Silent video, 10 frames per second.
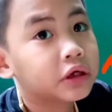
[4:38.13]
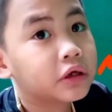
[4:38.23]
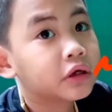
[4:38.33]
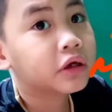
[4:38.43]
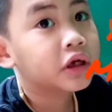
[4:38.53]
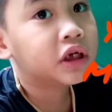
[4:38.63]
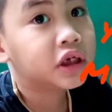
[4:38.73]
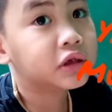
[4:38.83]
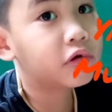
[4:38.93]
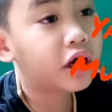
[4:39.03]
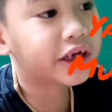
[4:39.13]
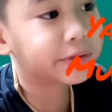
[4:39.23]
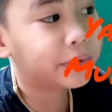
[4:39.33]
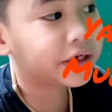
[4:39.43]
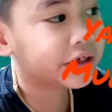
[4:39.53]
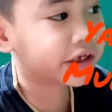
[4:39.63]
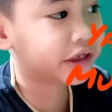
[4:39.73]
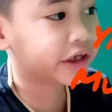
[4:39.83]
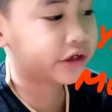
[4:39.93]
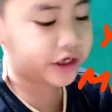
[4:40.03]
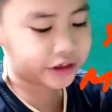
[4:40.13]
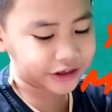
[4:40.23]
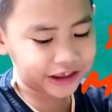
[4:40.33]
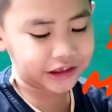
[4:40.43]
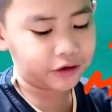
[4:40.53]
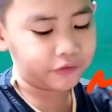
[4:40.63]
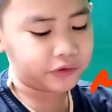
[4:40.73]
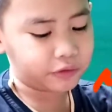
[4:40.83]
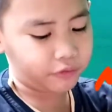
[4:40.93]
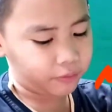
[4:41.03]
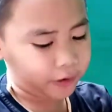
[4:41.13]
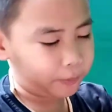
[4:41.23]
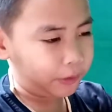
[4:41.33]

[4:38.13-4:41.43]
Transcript: Squog is basically an ancestor of Squidward.